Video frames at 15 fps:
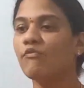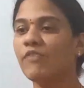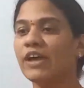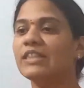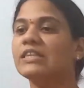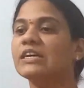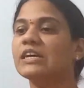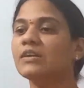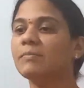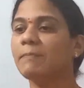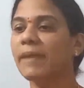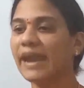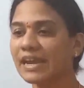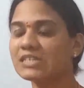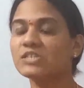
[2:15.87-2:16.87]
whether
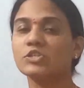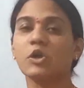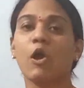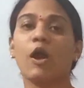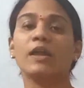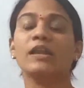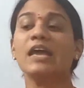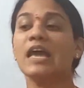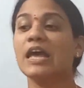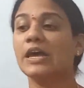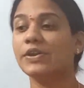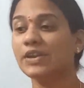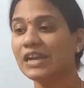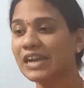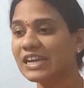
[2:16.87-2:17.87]
based on
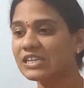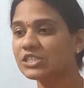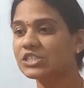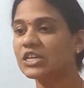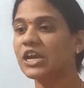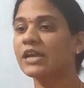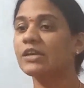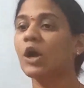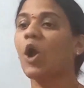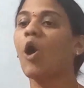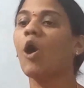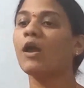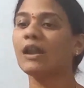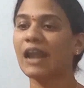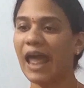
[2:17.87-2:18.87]
religion
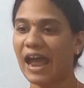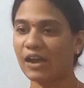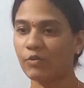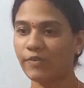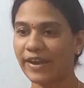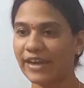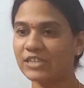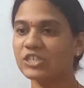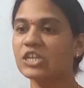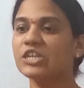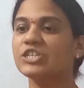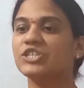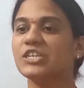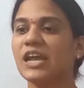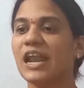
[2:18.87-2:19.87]
or language,
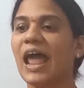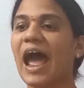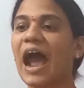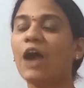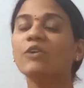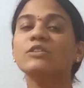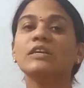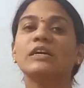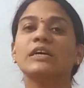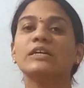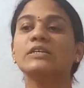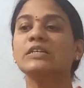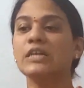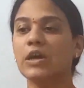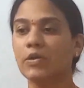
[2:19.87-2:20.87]
shall have
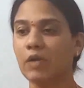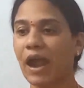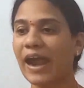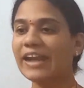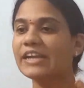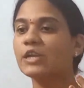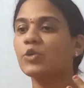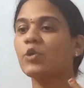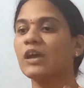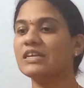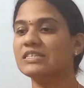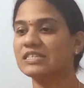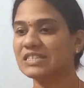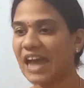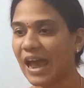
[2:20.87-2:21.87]
the right to
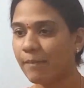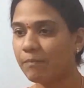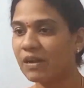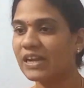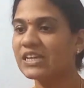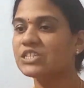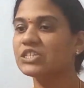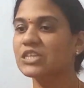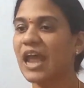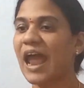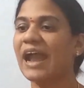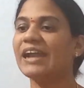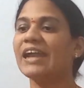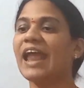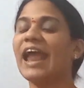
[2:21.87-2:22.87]
establish
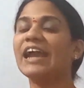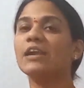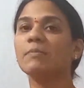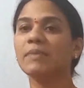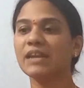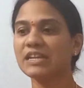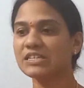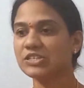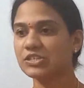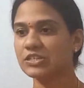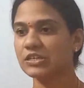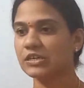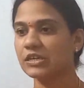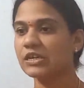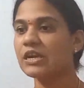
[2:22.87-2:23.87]
and
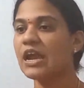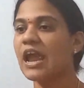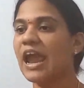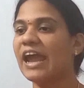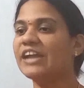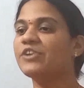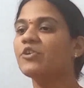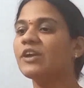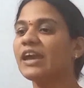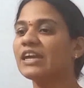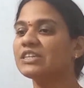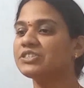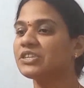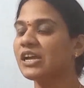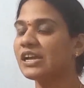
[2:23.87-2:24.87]
administer
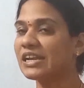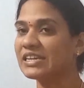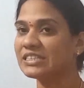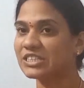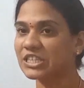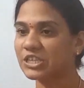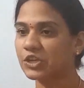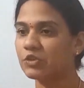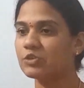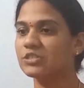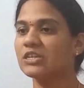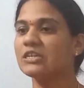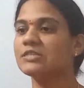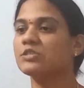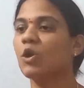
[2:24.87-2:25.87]
educational
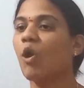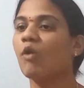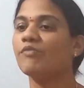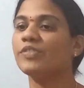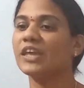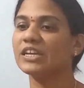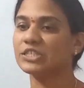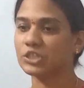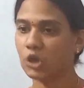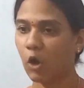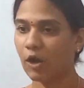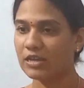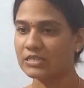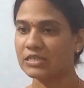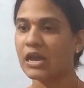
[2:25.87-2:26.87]
institutions of their
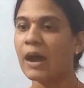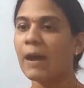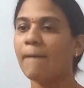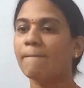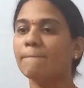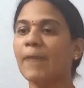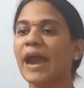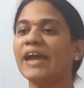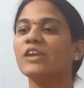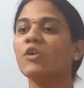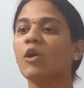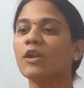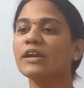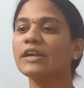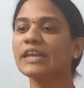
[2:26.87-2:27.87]
choice.
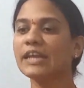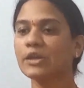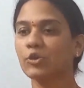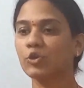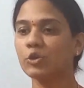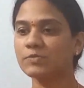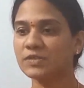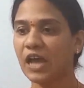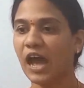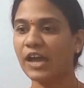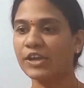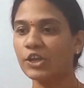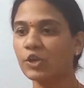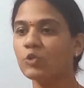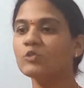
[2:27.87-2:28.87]
Minority groups
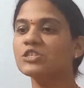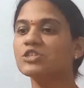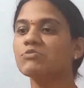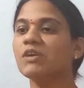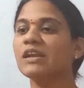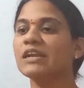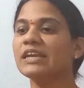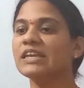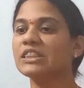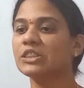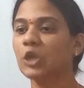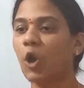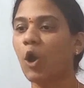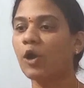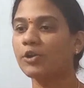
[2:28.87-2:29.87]
are usually
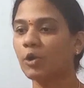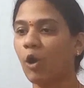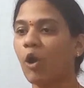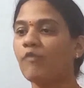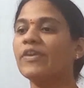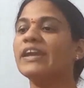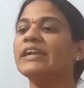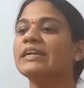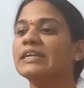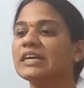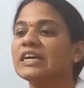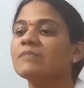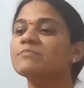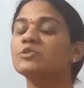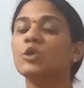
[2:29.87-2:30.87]
thought of in
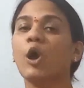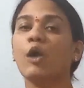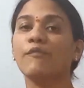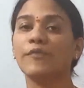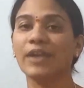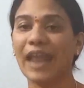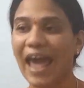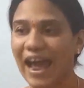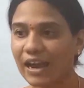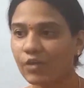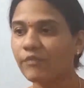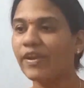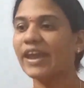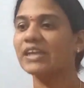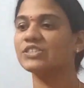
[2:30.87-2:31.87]
terms of
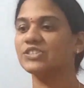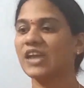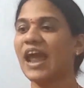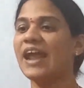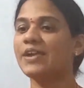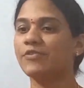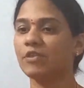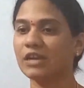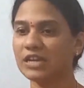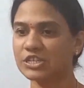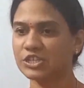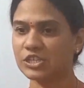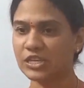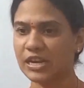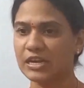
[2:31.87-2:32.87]
language and
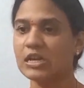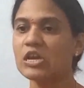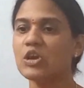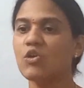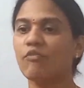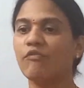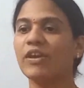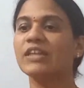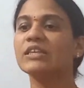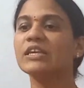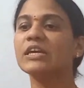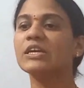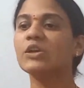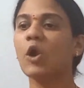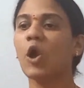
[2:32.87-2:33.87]
religion.
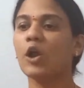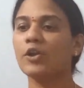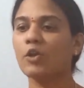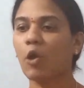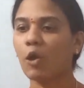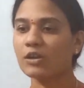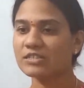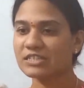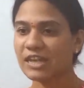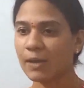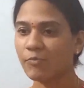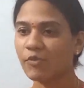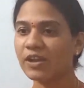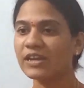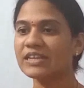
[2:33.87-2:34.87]
Whether or not
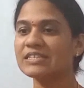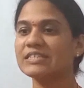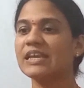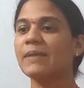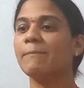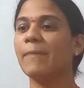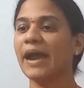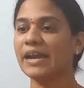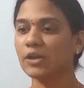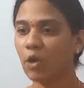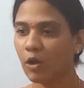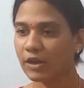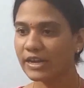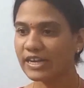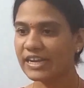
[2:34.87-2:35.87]
someone is a
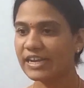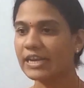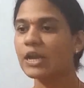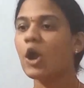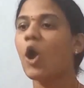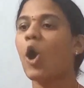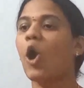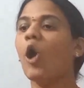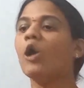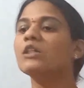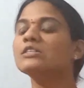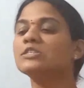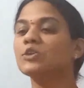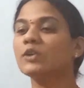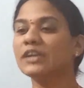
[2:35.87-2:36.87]
minority
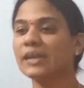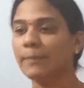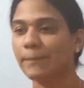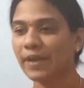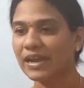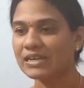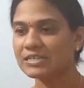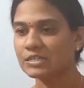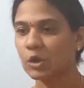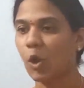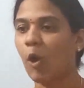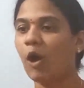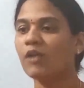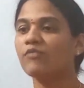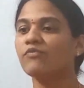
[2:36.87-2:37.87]
also depends
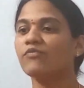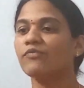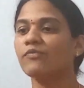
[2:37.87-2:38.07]
on